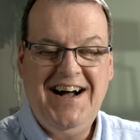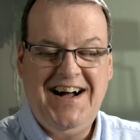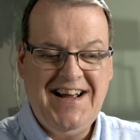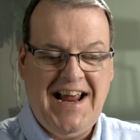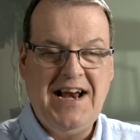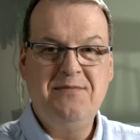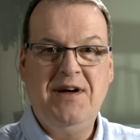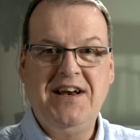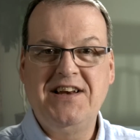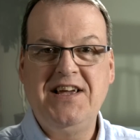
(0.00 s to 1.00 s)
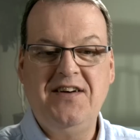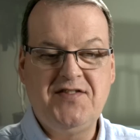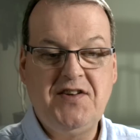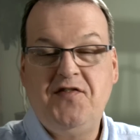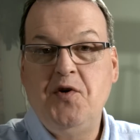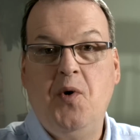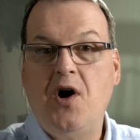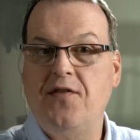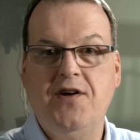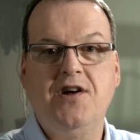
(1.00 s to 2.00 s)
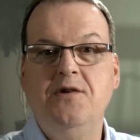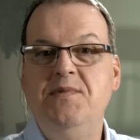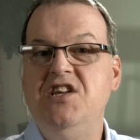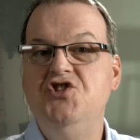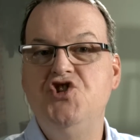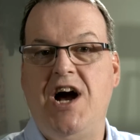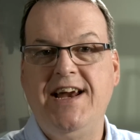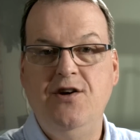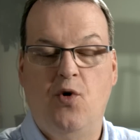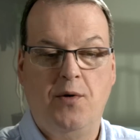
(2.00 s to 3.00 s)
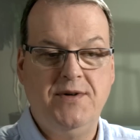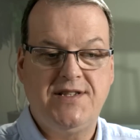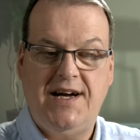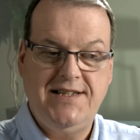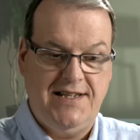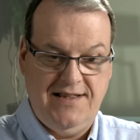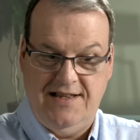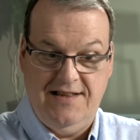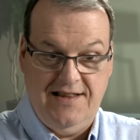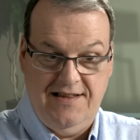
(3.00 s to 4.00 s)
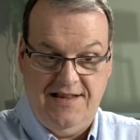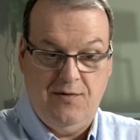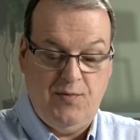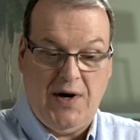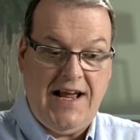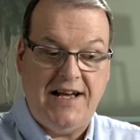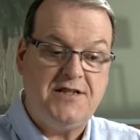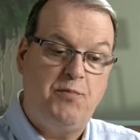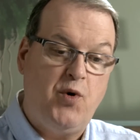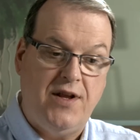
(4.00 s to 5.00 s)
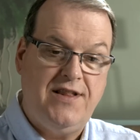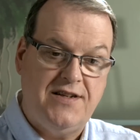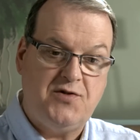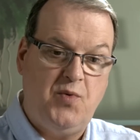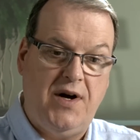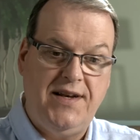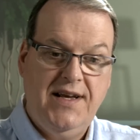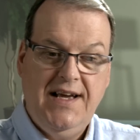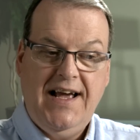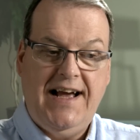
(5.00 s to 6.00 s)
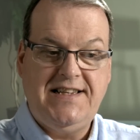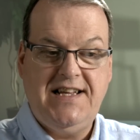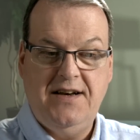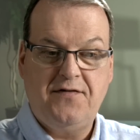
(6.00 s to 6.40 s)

uh, animated GIFs. If you are, they're going to be ginormous. I did when I exported this one at 10